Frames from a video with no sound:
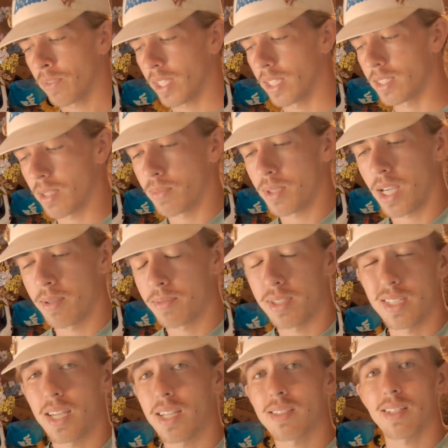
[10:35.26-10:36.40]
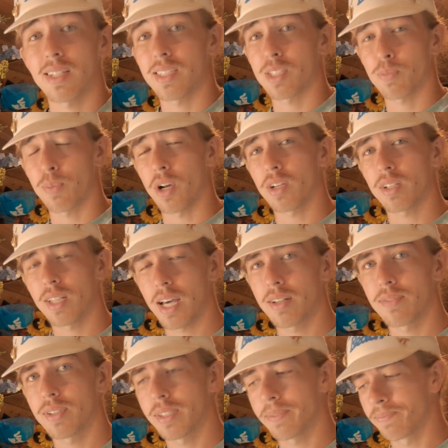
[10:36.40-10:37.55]
And sometimes it takes like the sparkle out
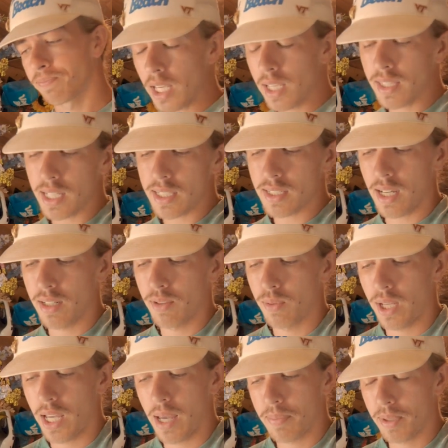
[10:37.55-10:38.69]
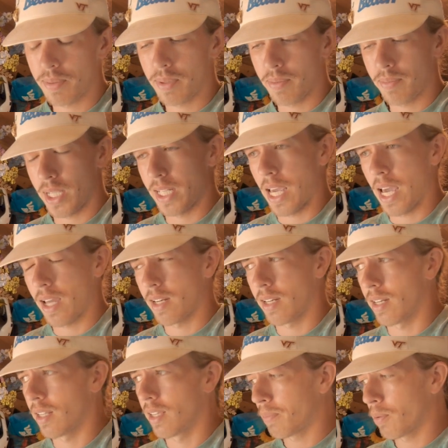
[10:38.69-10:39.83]
of it. And that's kind of what happened to me in
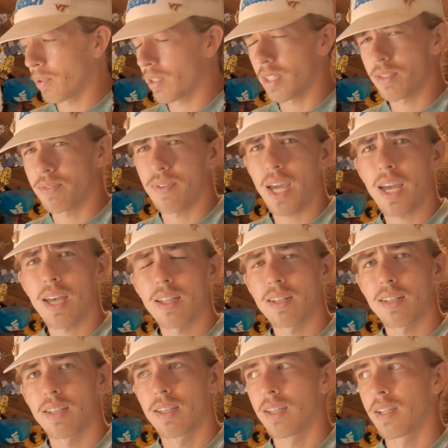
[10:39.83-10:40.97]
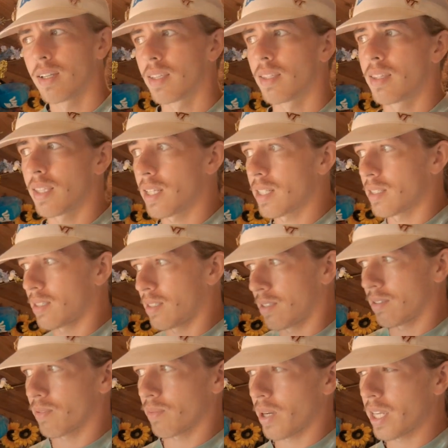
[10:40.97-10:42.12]
Manhattan. But with this van,
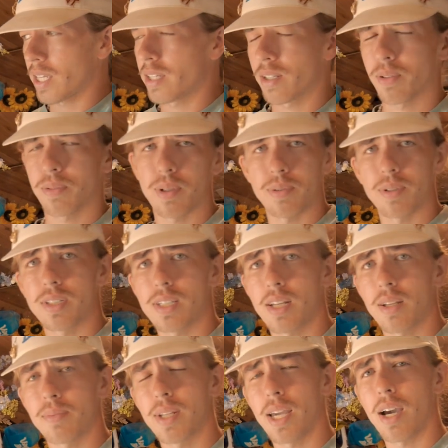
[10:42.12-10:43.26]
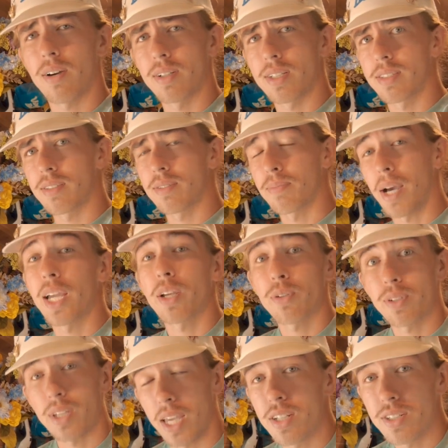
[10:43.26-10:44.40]
this right here where we're set up now is my
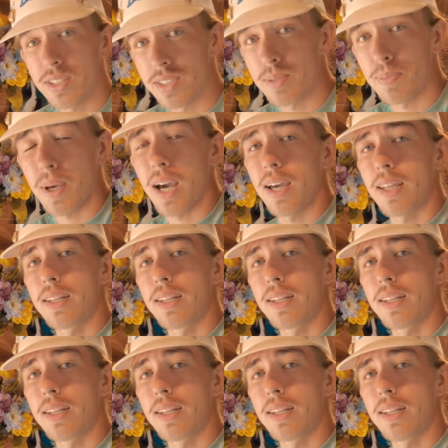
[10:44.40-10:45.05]
creation spot.